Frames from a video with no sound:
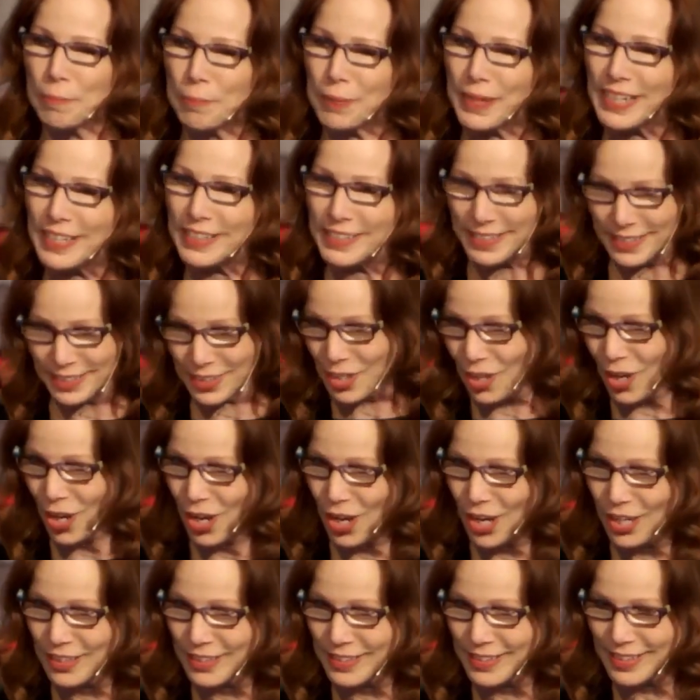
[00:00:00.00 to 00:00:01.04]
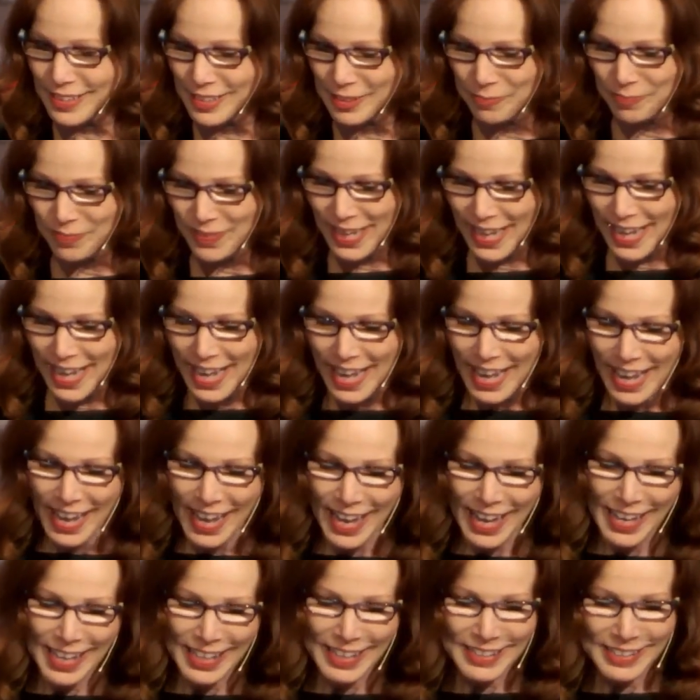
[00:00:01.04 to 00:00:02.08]
peace talks,
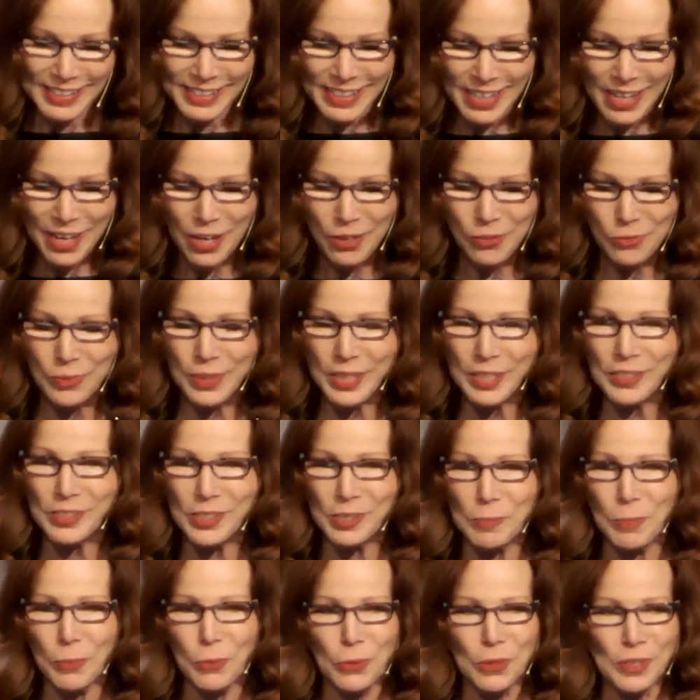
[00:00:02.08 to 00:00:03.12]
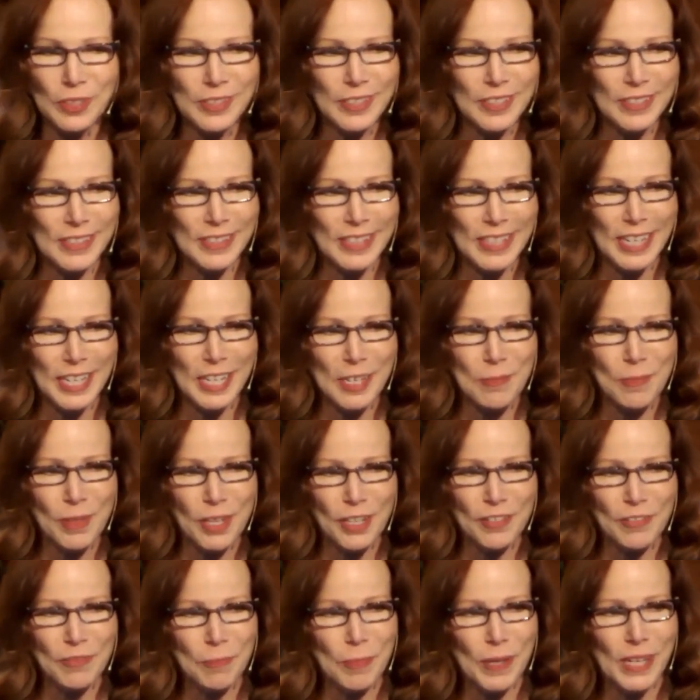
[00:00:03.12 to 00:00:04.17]
and we explored the theme
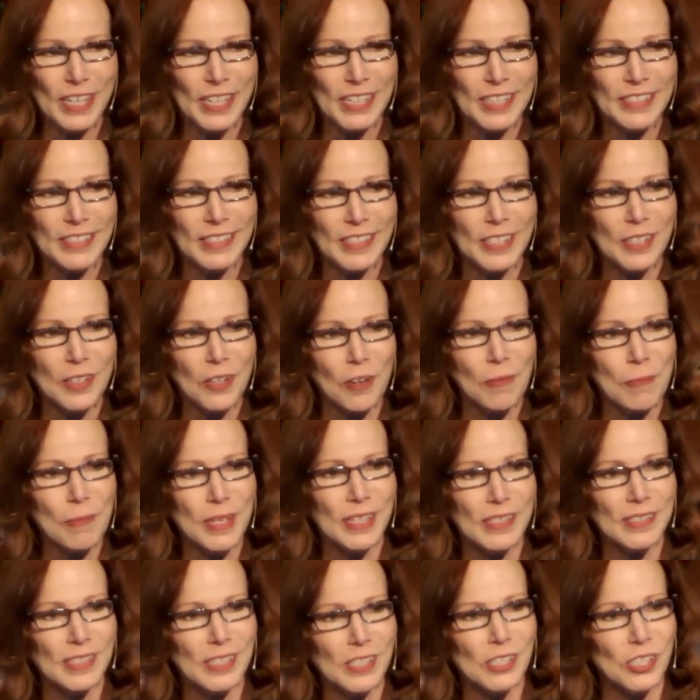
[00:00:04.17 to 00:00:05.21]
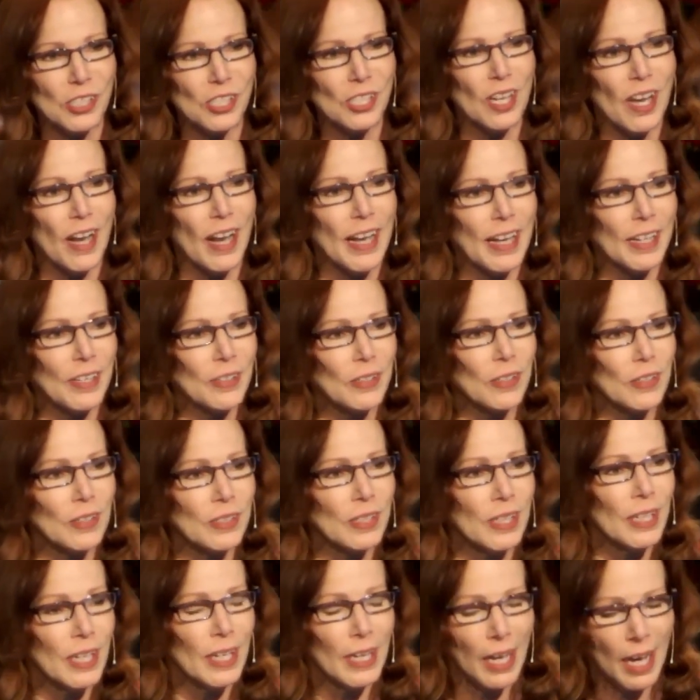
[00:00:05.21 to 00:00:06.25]
of peace in our message titled,
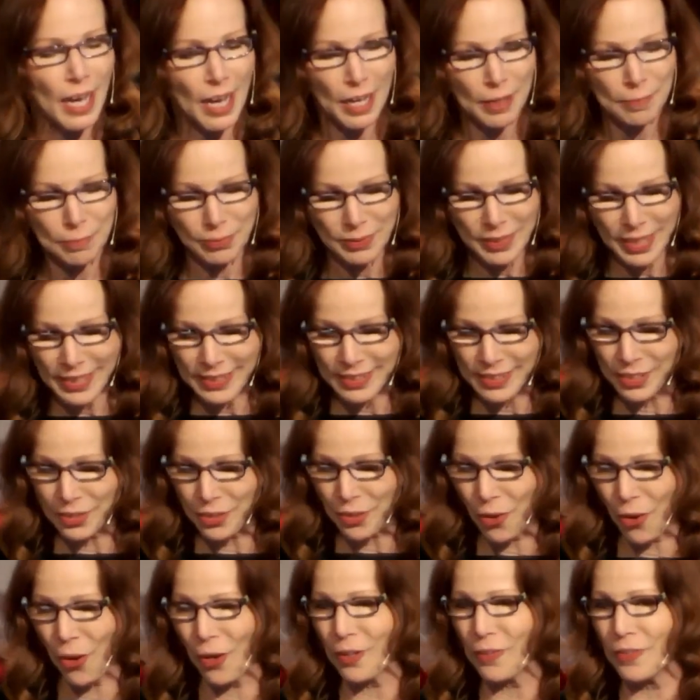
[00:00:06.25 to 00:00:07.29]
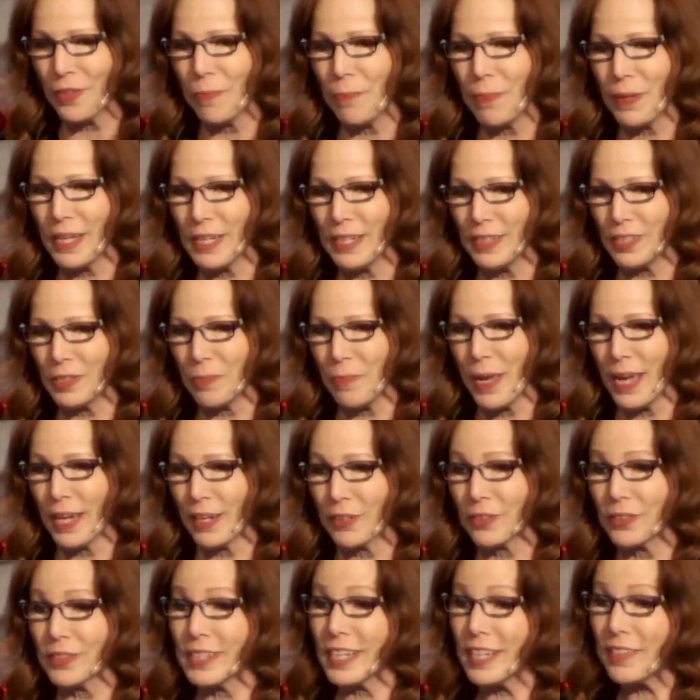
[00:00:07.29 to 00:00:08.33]
Blessed Are the
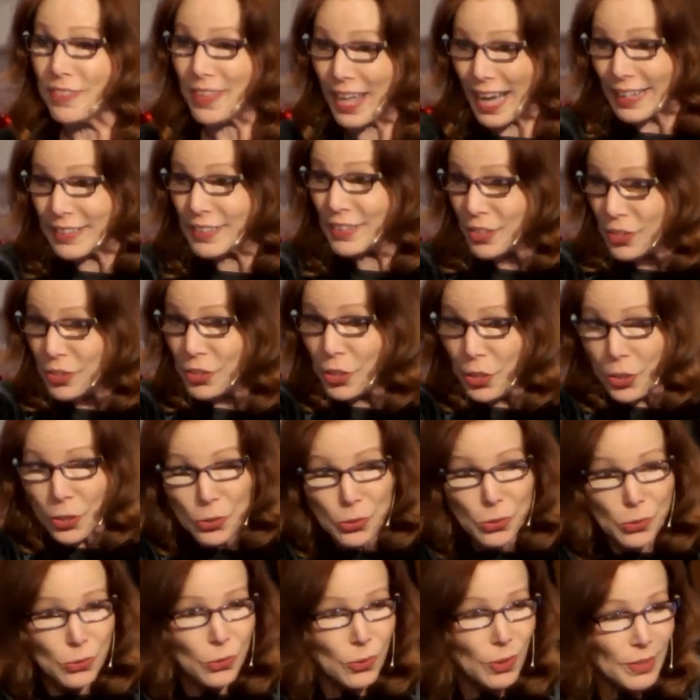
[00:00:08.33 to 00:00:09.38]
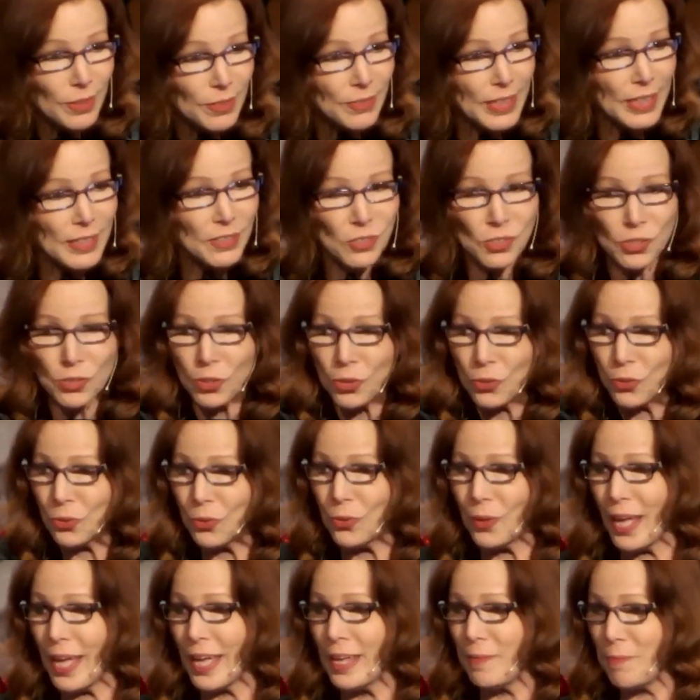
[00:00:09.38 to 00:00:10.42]
Peacemakers. And that's you. That's you
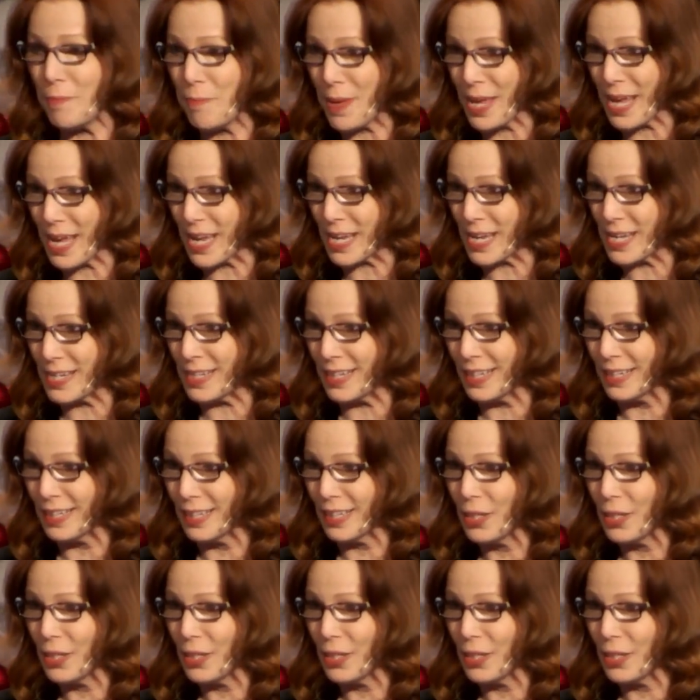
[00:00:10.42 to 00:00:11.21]
and me.